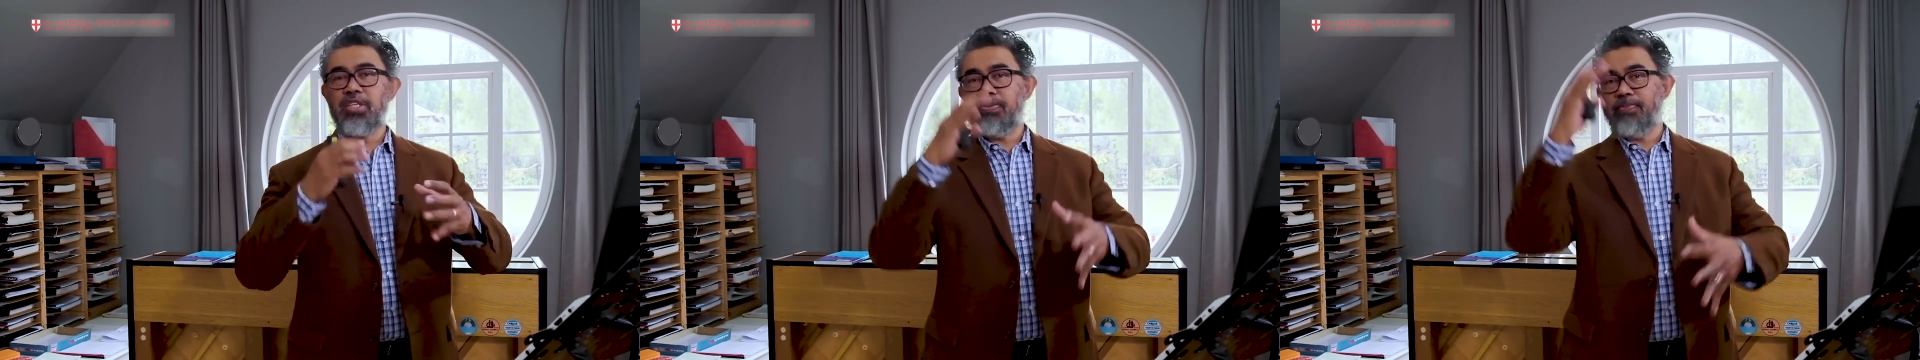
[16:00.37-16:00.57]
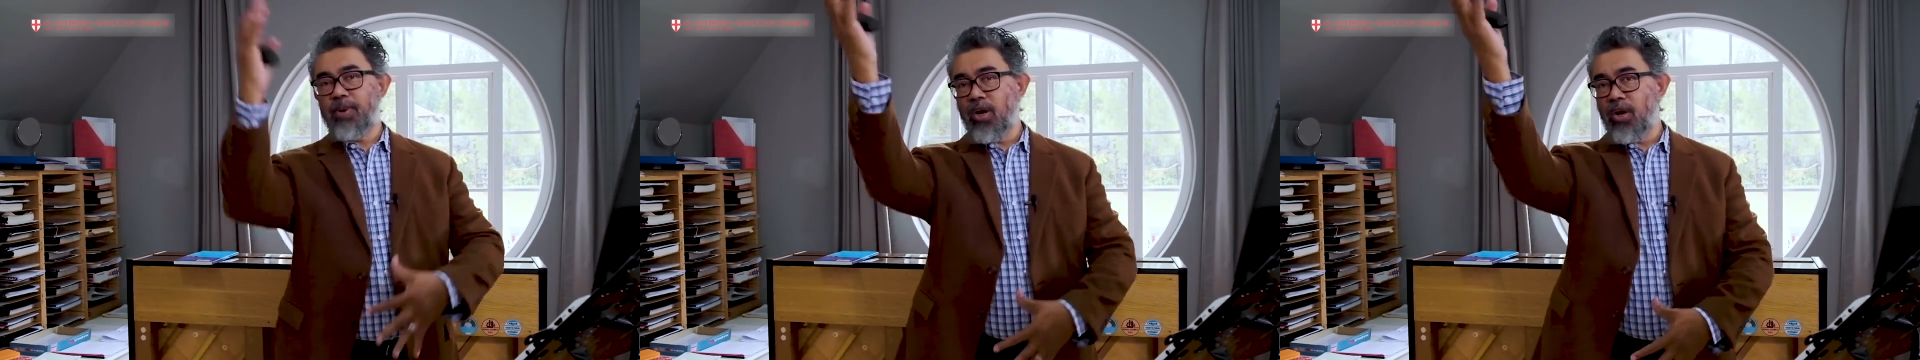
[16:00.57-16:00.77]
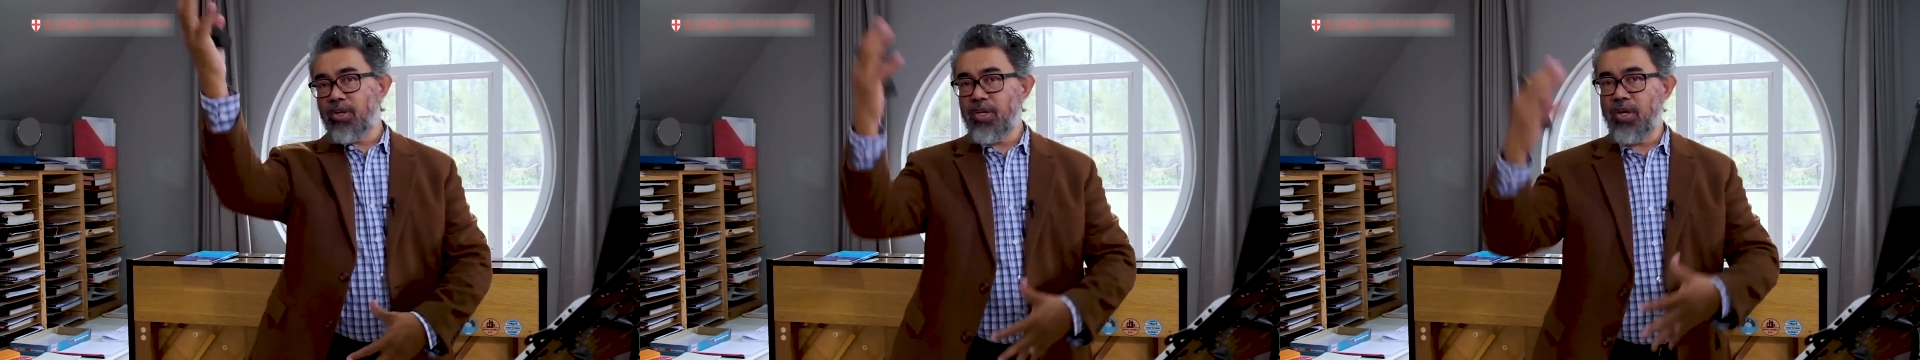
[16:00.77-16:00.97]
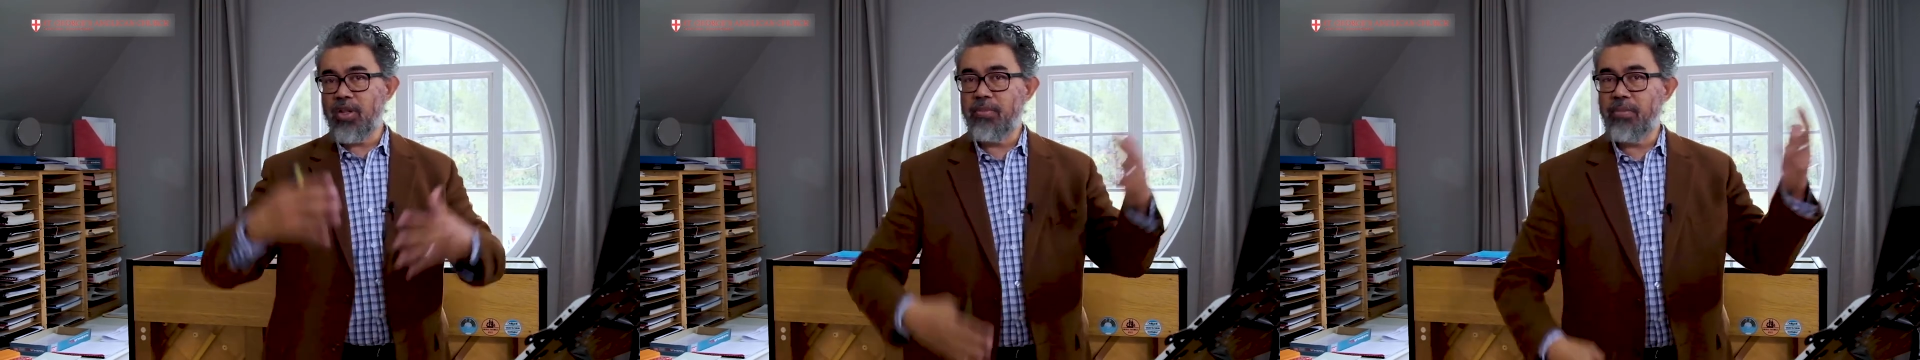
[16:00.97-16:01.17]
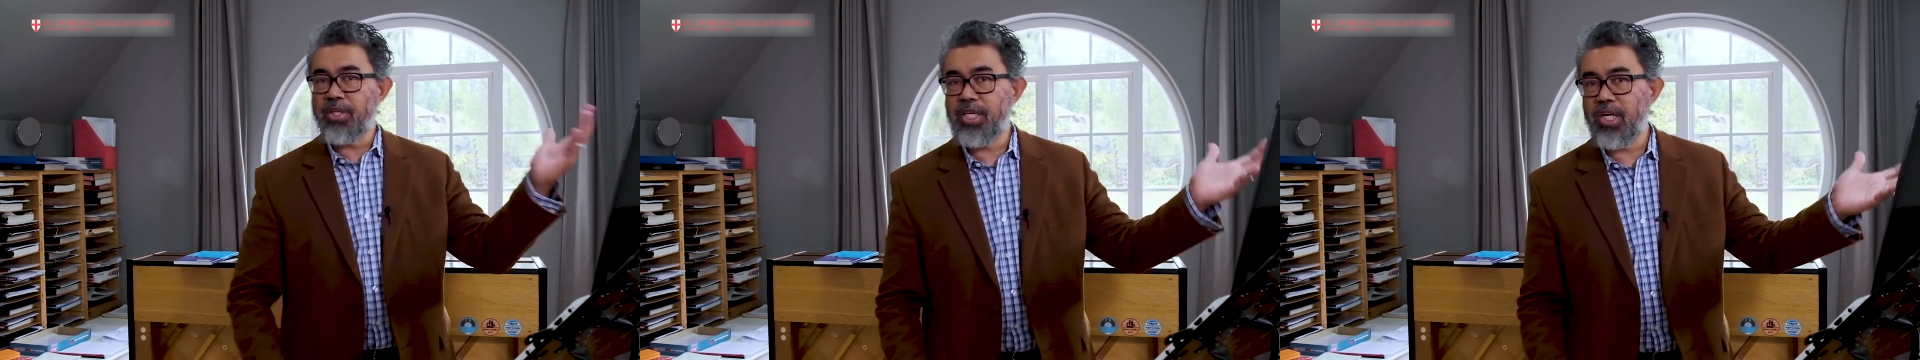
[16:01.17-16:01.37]
spiritual and
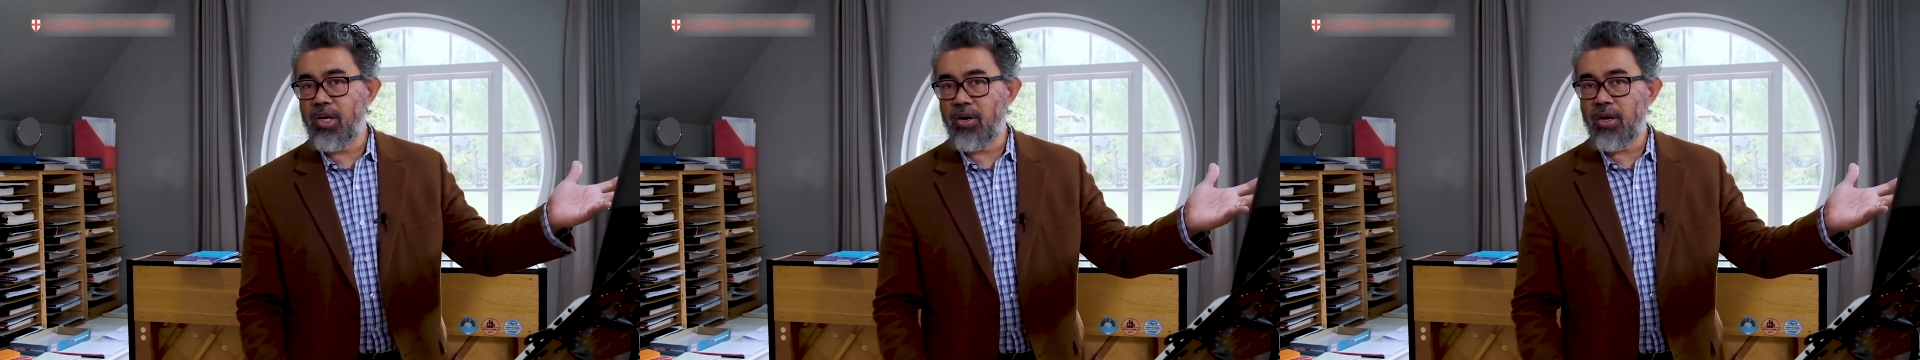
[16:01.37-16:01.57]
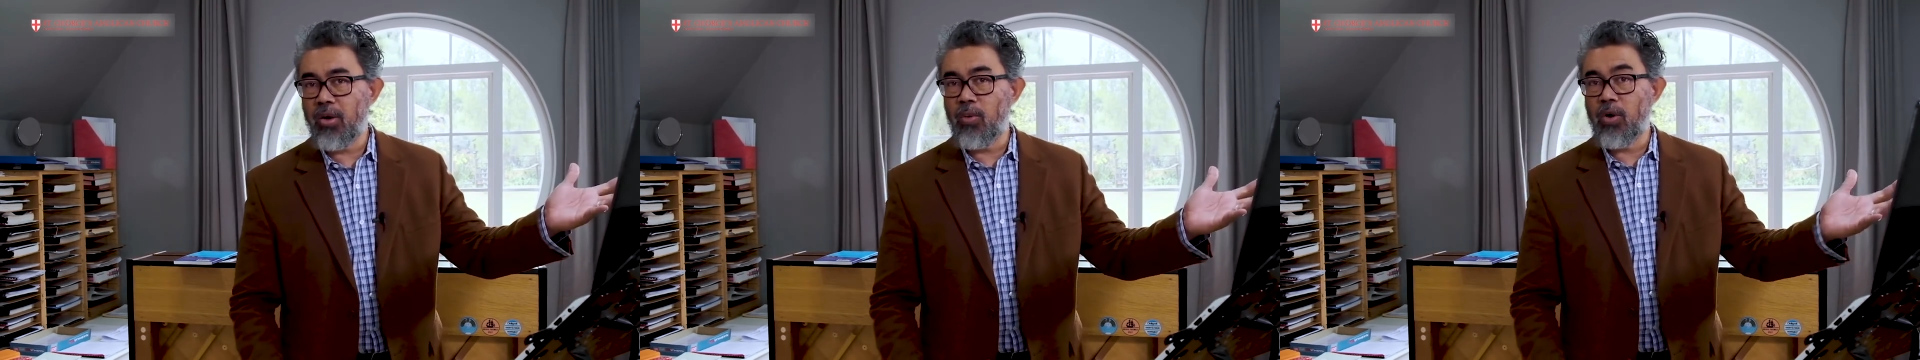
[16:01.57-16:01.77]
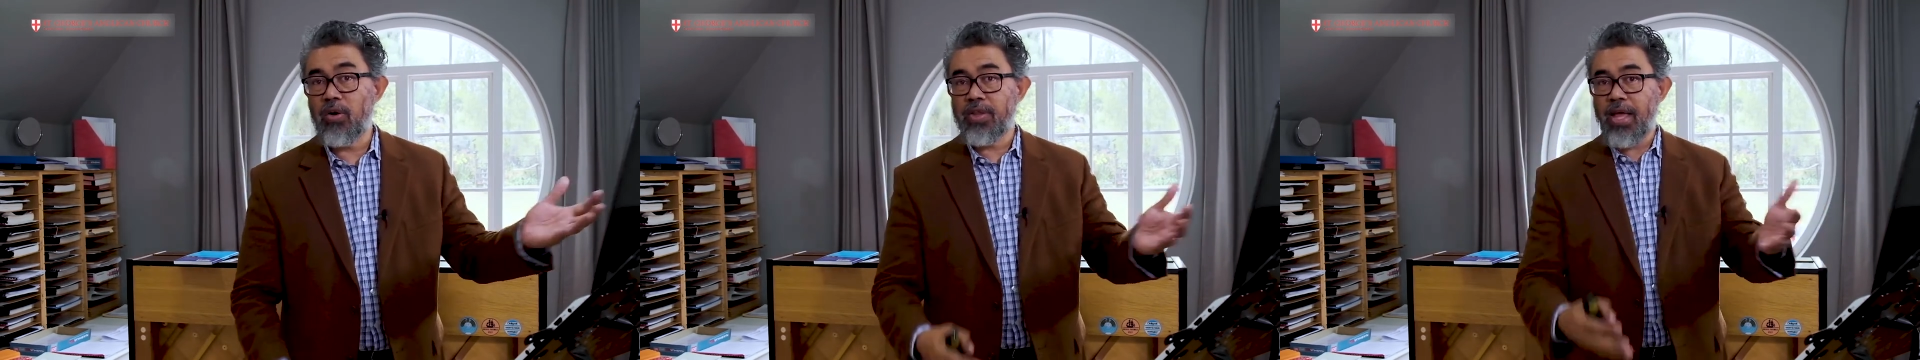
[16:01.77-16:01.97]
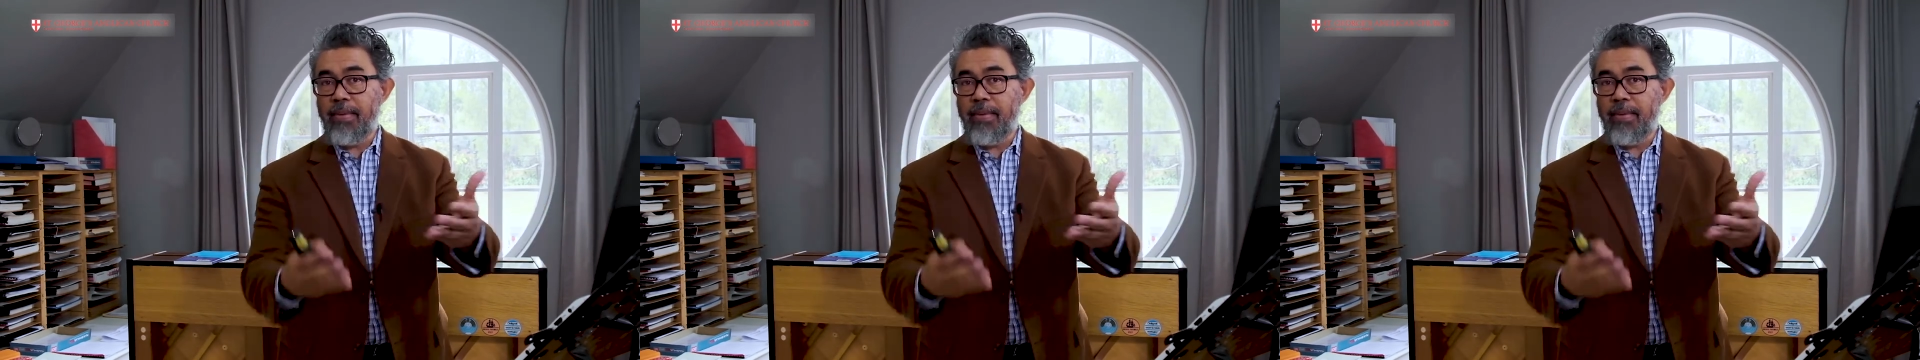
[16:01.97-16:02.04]
the material world.